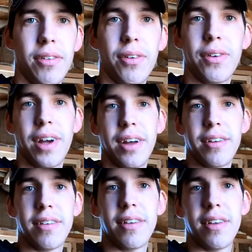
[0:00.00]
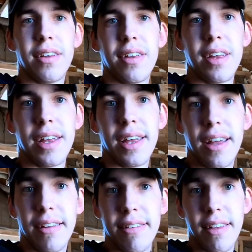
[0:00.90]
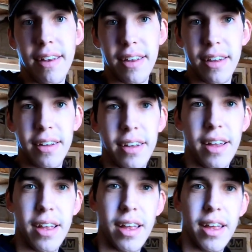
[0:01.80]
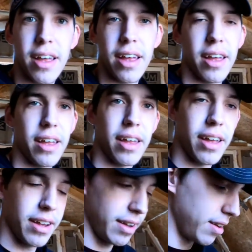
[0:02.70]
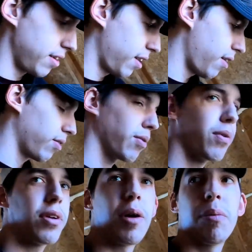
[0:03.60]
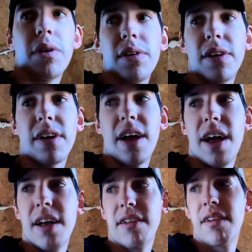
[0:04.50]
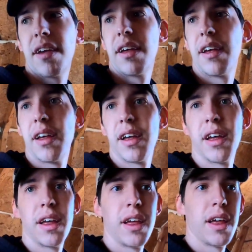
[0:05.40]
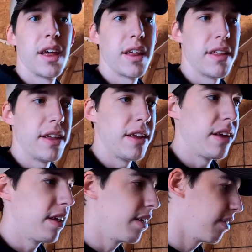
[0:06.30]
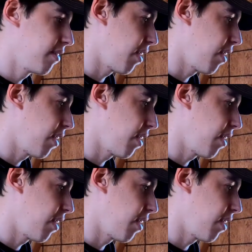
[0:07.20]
How's it going, guys? It's Sunday, and have someone coming to look at the